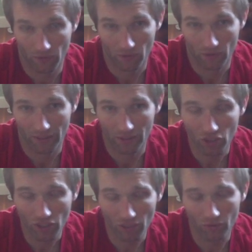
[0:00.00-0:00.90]
In
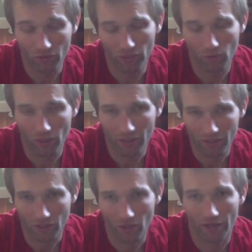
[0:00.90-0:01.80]
general, you want to
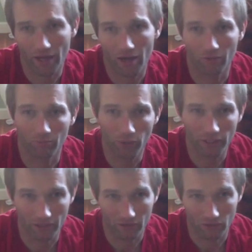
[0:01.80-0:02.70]
start out
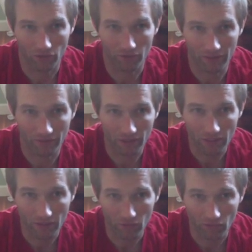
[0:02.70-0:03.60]
pretty
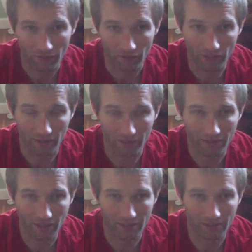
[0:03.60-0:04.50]
conservatively if you've never done
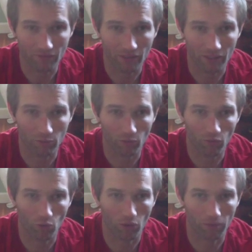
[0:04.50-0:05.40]
these kinds of things
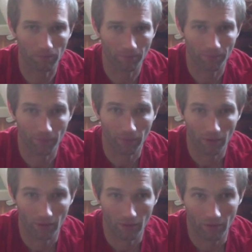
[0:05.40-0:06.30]
before.
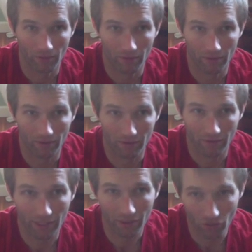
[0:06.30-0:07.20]

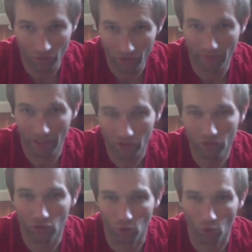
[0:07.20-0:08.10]
They could make you
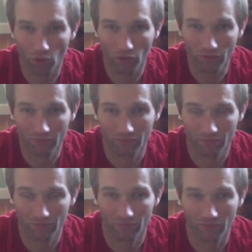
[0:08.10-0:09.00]
sore,
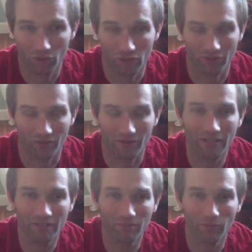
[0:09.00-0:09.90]
most
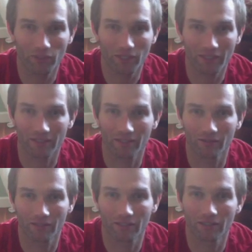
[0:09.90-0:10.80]
certainly,
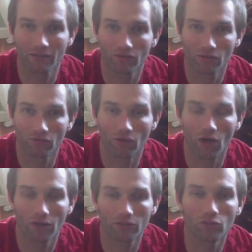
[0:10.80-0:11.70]
particularly if you've
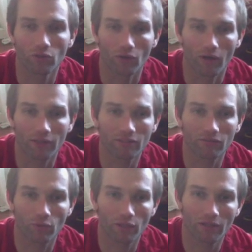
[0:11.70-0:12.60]
gone too
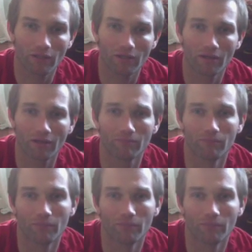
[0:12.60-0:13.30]
aggressive with them.